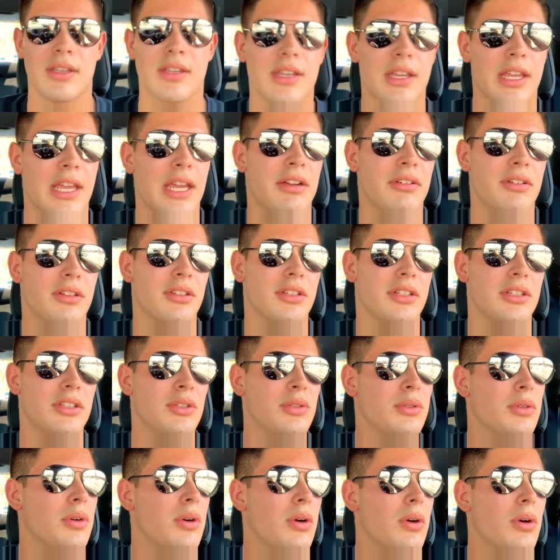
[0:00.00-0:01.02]
can't really
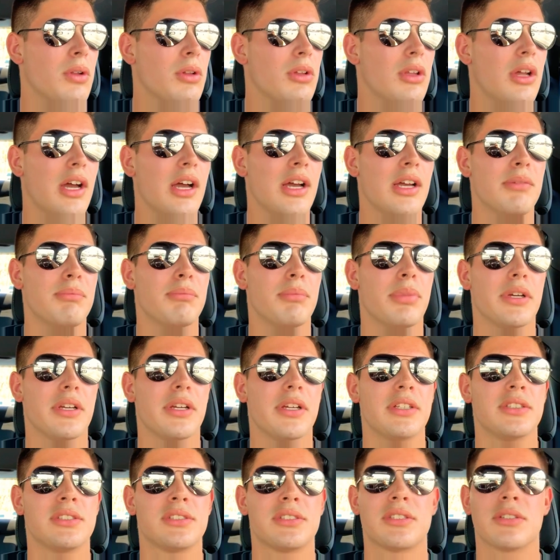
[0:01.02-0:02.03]
do a whole lot
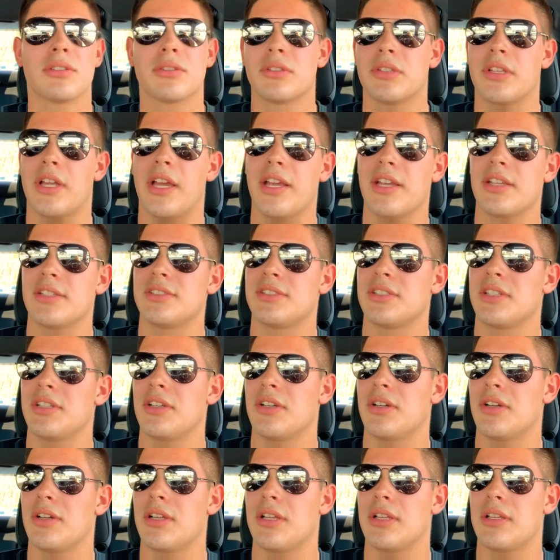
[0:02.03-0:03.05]
but it's still nice you
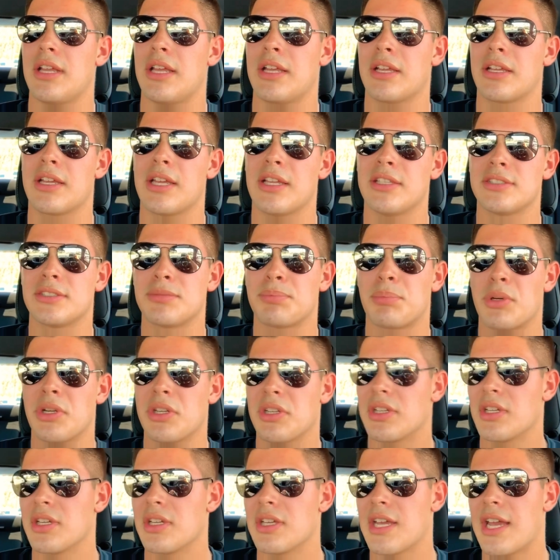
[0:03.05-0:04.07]
know it, it gets
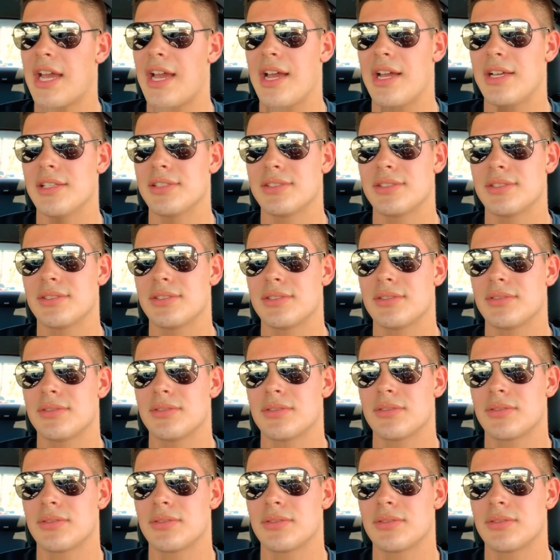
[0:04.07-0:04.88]
pretty good gas